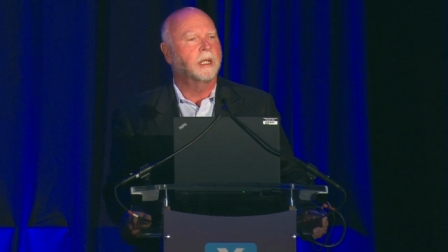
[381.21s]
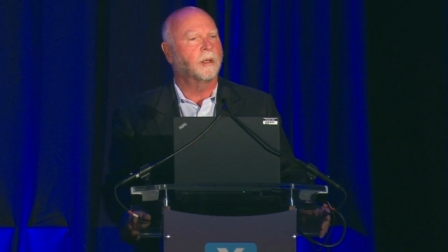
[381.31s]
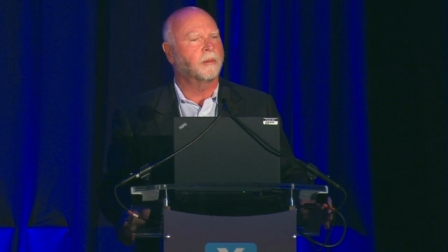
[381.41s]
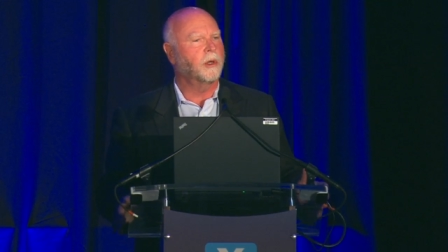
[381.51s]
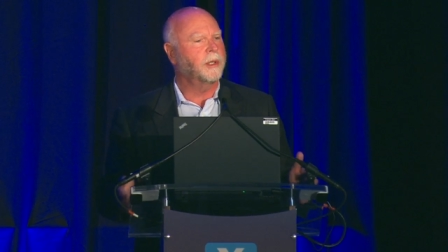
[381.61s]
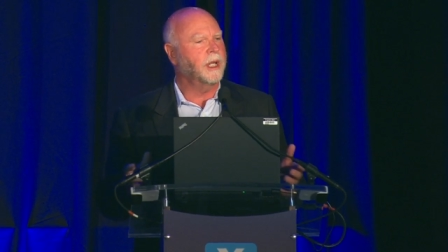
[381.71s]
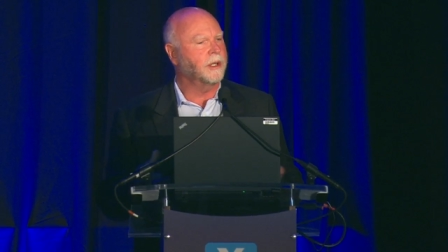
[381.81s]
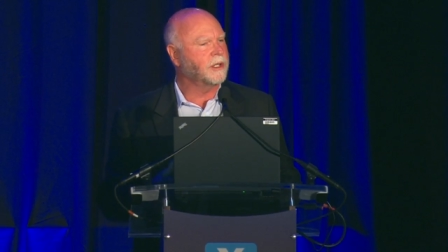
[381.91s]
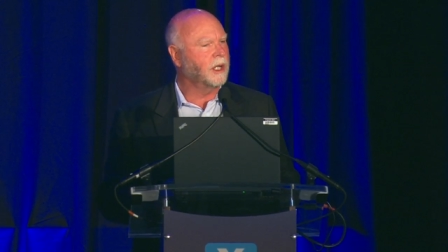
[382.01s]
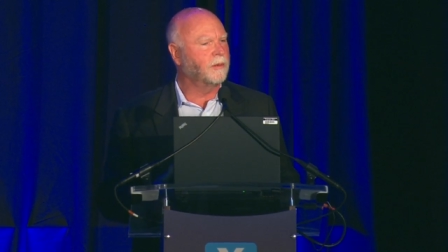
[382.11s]
The
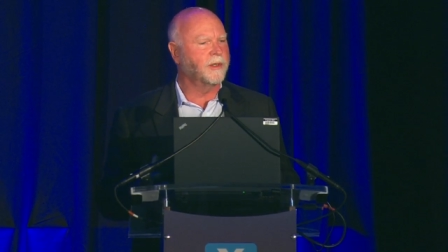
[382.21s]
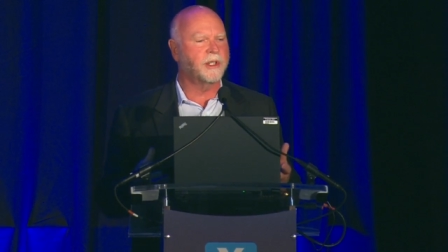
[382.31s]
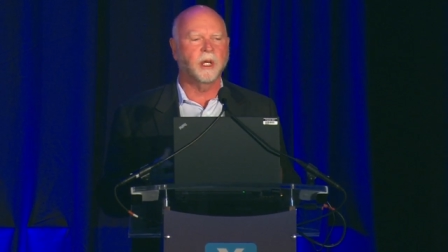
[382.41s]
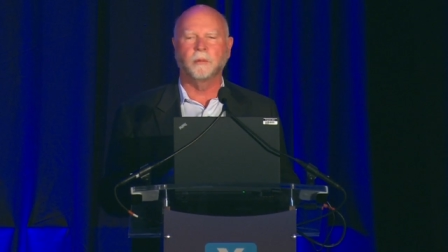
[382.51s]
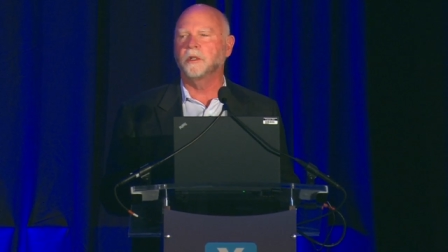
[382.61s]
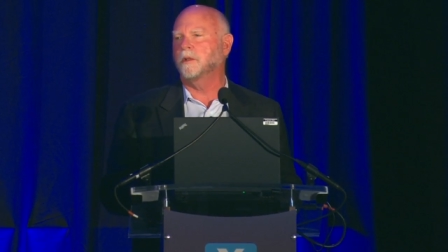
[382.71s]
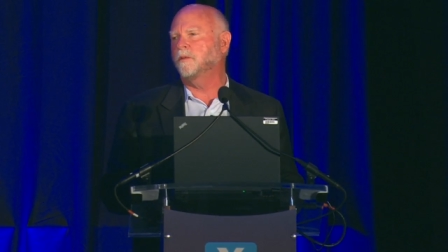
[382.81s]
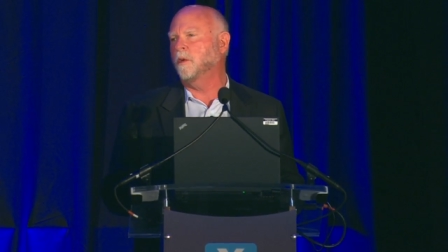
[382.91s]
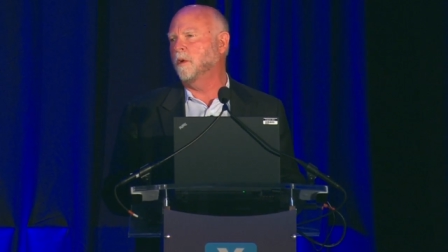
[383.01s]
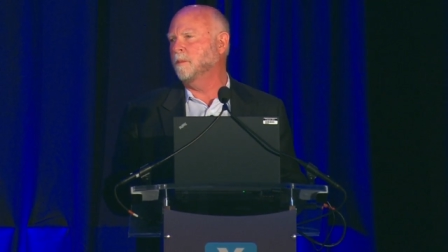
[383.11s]
proteins self-assembled to
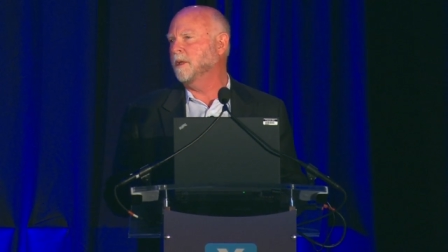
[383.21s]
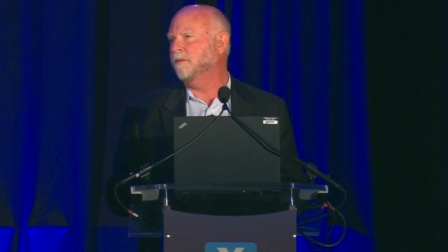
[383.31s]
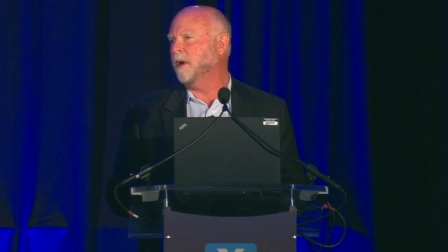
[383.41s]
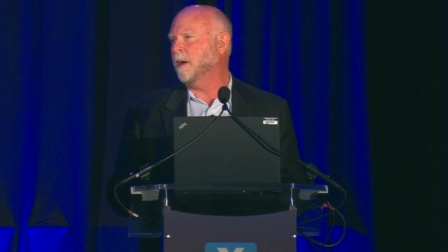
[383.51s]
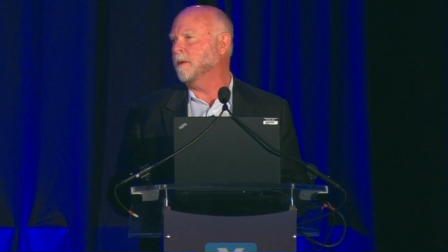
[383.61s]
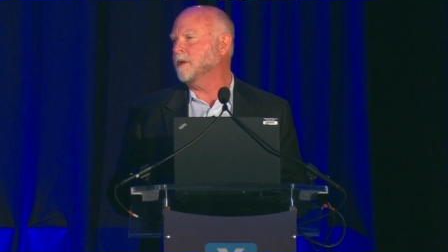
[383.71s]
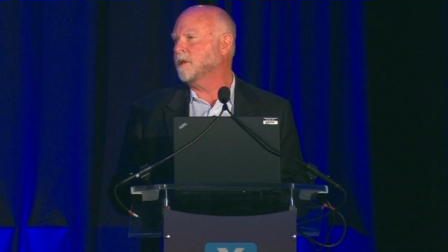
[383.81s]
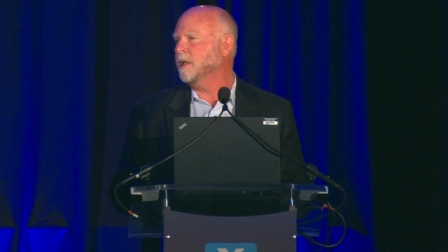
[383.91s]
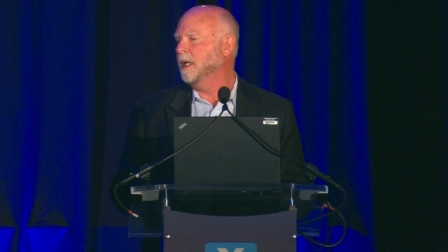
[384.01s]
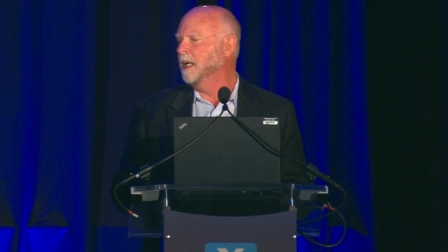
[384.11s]
form the
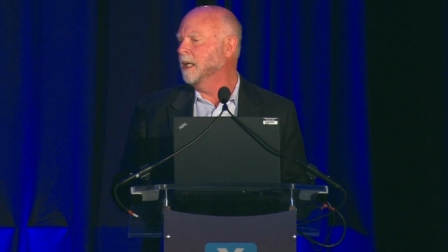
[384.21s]
virus.